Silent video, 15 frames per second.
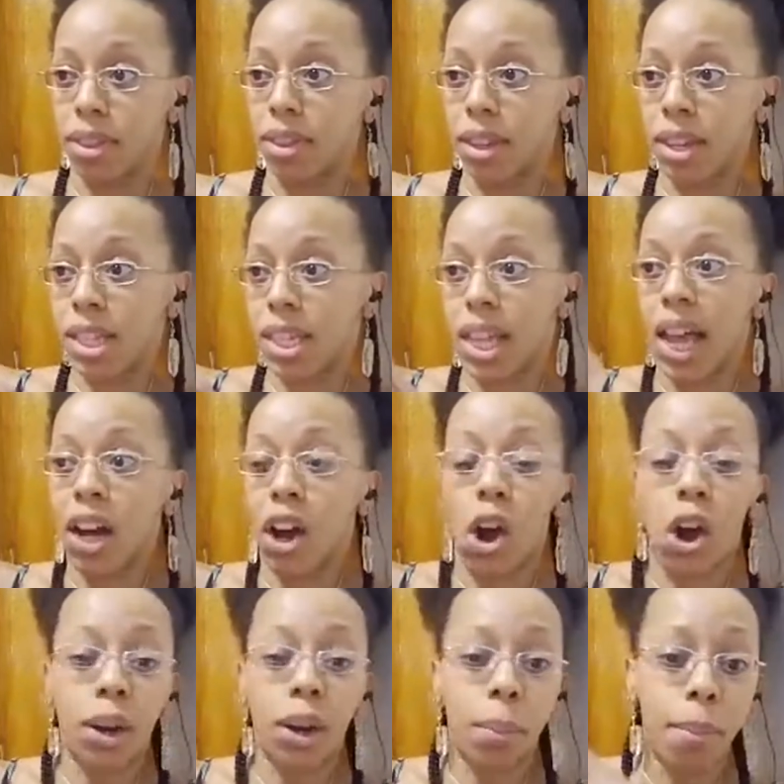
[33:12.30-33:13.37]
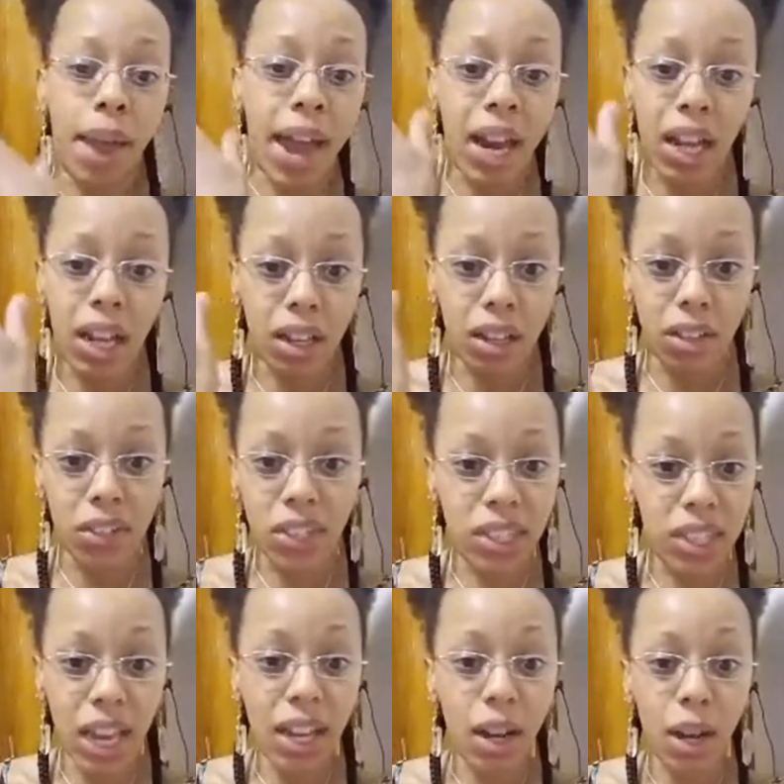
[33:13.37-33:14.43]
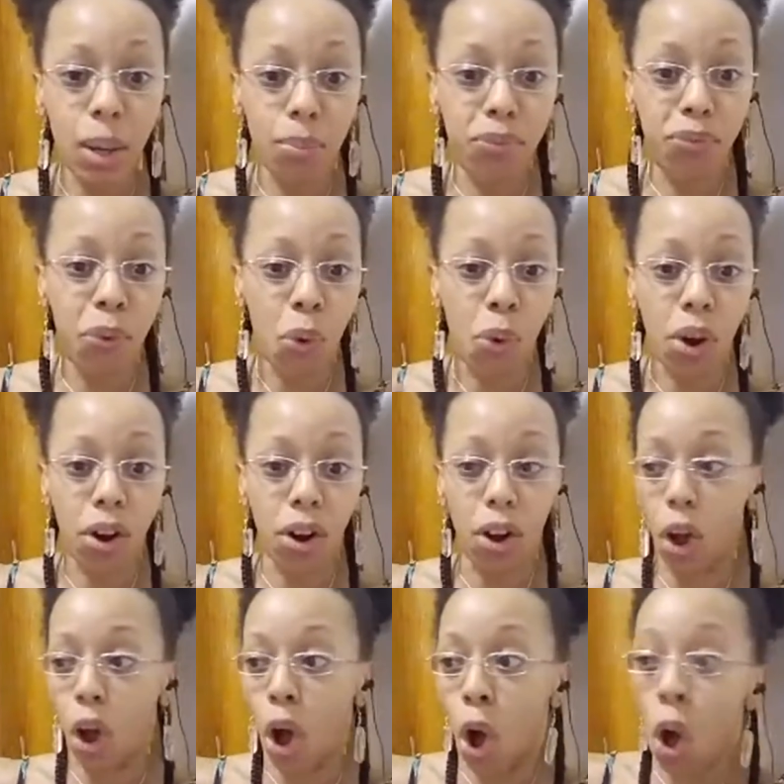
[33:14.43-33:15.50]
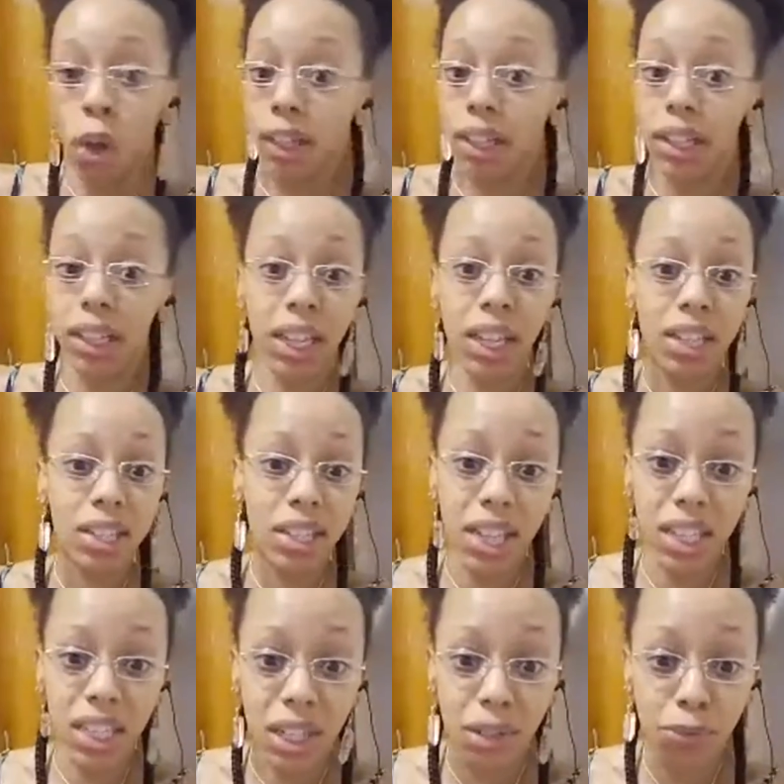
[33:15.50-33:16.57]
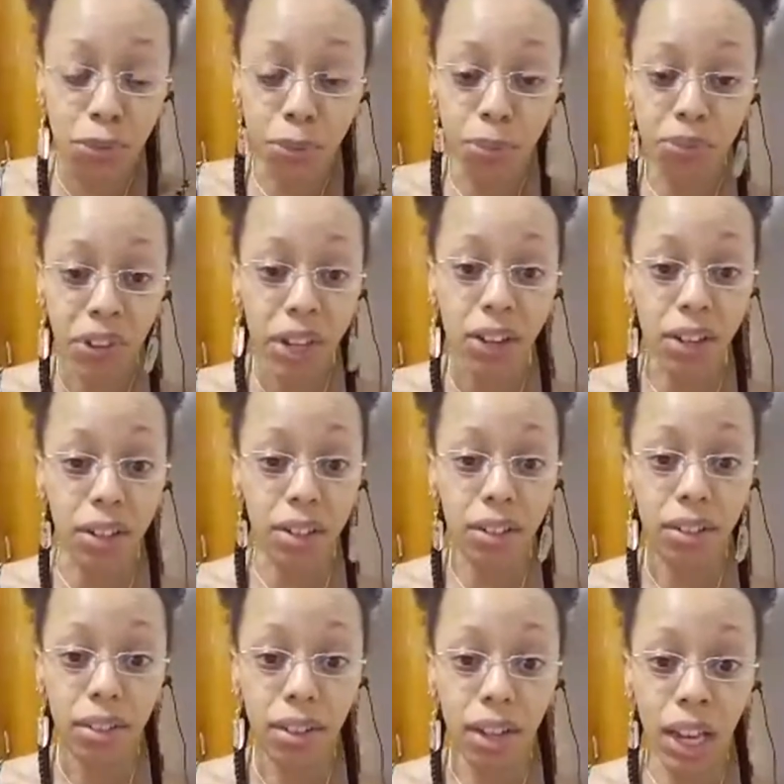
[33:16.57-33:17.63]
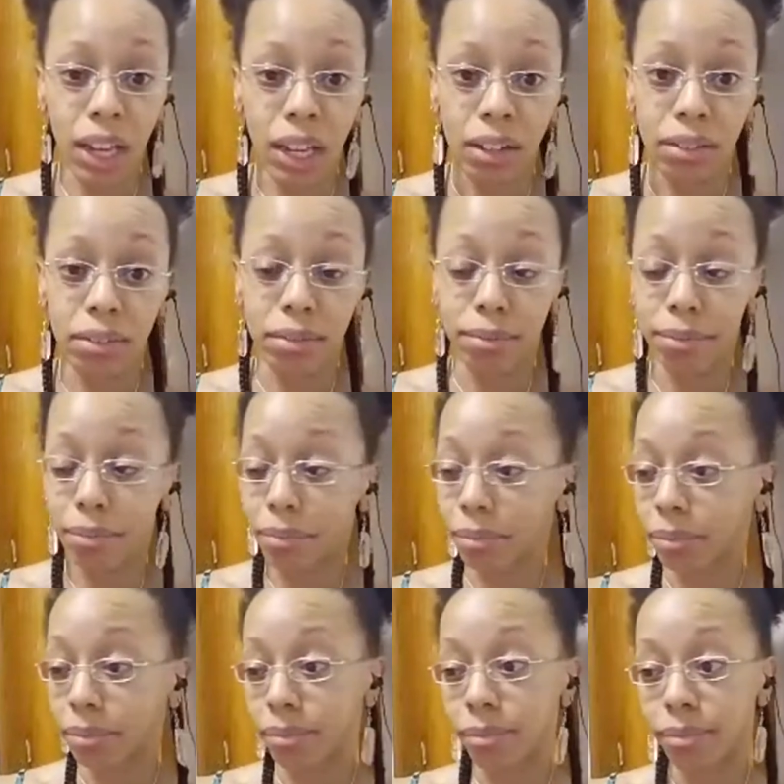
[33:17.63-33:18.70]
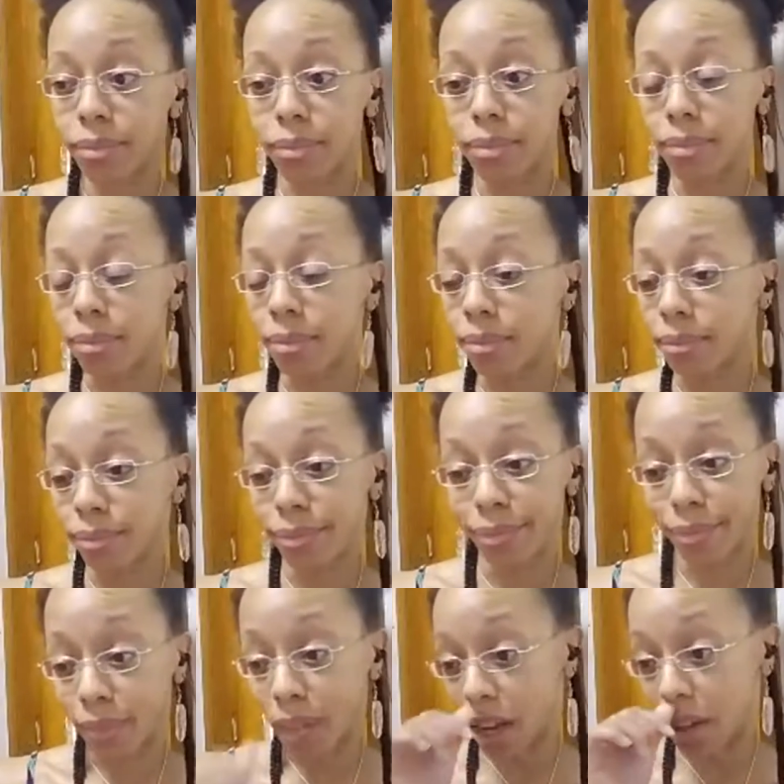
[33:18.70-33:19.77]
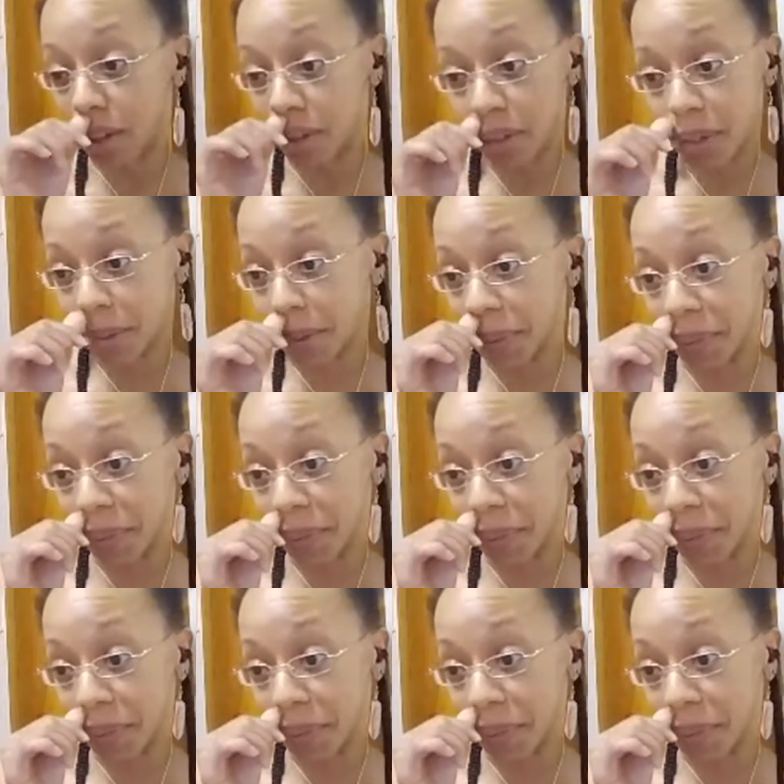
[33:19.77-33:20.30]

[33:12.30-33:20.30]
It's like an automatic setup for all of the things that stem from fear. And I don't know.